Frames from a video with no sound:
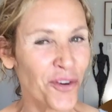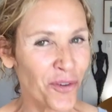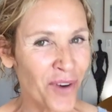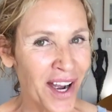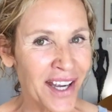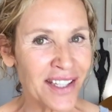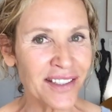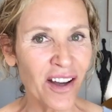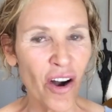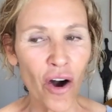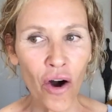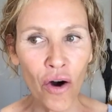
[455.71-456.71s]
right?
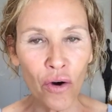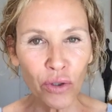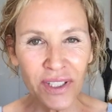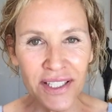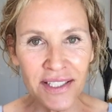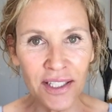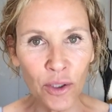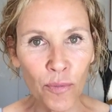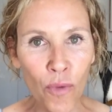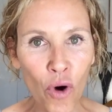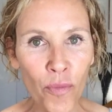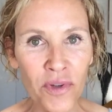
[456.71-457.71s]
All these little
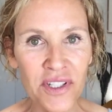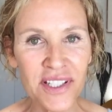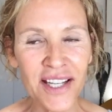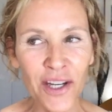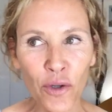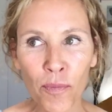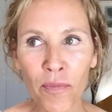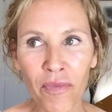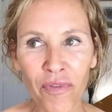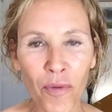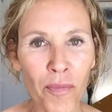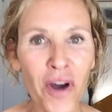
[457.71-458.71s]
moments, and I know
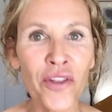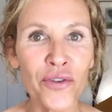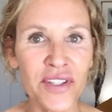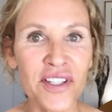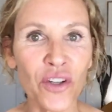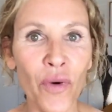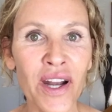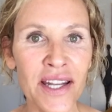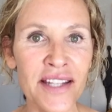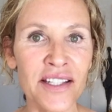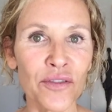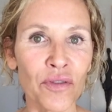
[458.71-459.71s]
for mothers it's quite
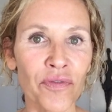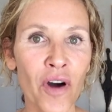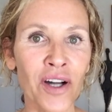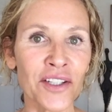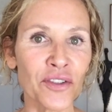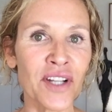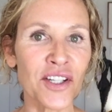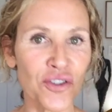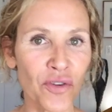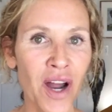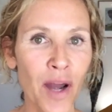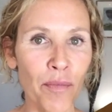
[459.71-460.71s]
easy to fall into that
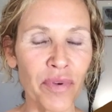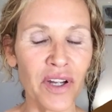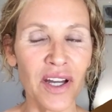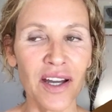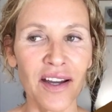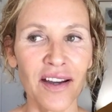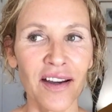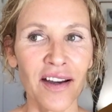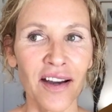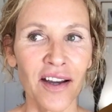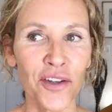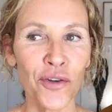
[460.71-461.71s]
trap.
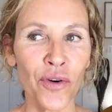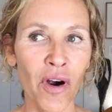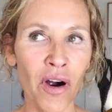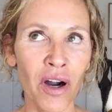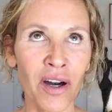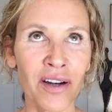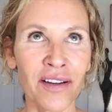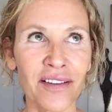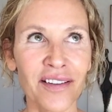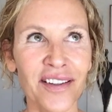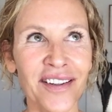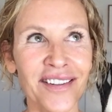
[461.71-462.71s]
You are
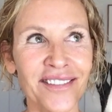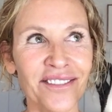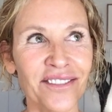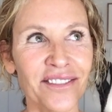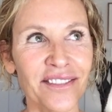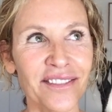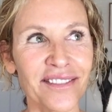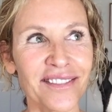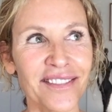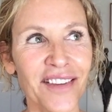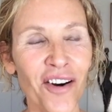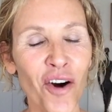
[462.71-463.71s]

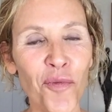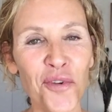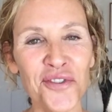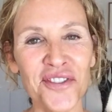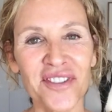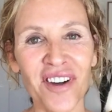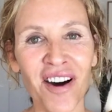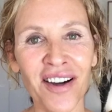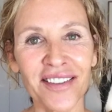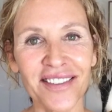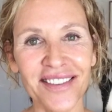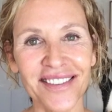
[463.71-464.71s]
almost
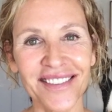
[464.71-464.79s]
taught